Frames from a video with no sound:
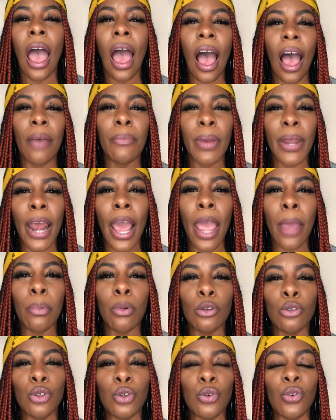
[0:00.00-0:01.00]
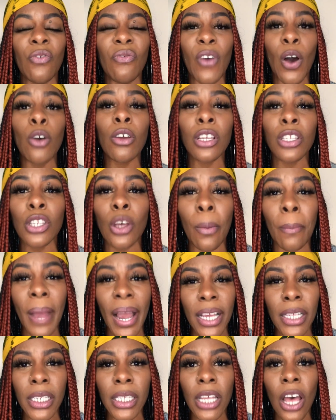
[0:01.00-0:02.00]
I've been able to focus on
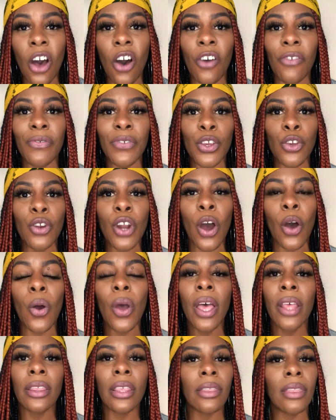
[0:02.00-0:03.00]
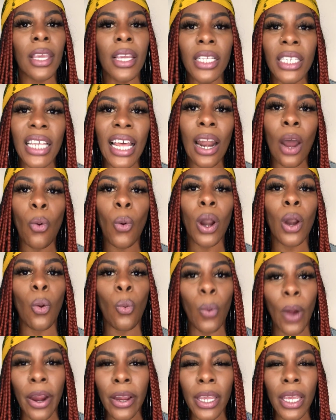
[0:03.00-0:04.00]
myself, you know, the things that I want to
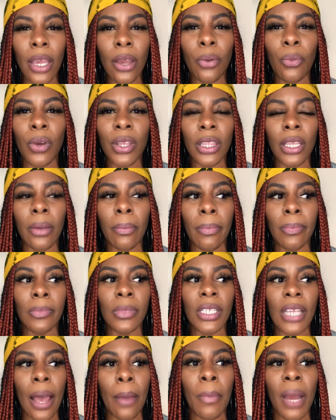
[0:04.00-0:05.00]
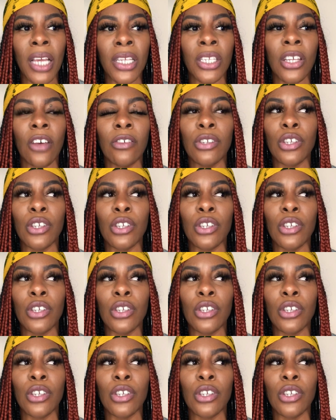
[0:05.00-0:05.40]
work in with inside myself.